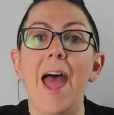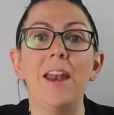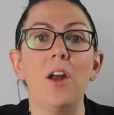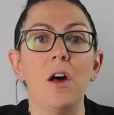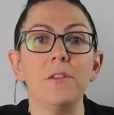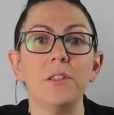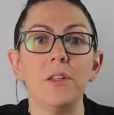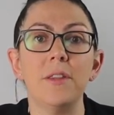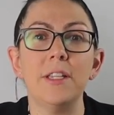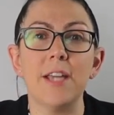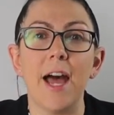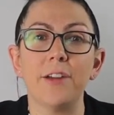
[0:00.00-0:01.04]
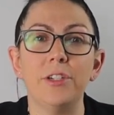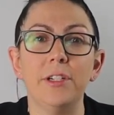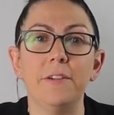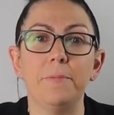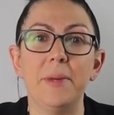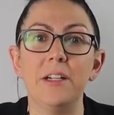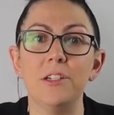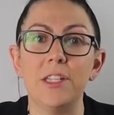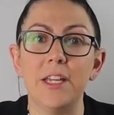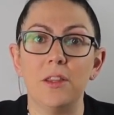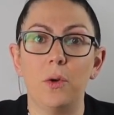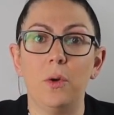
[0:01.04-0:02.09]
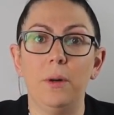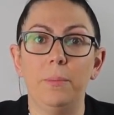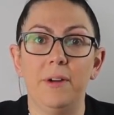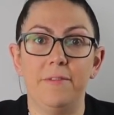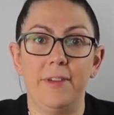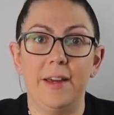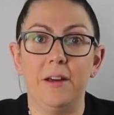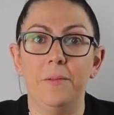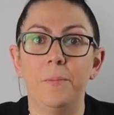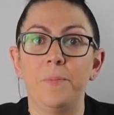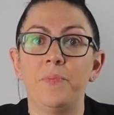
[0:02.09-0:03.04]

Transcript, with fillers: and also the doctrine of piercing the corporate veil.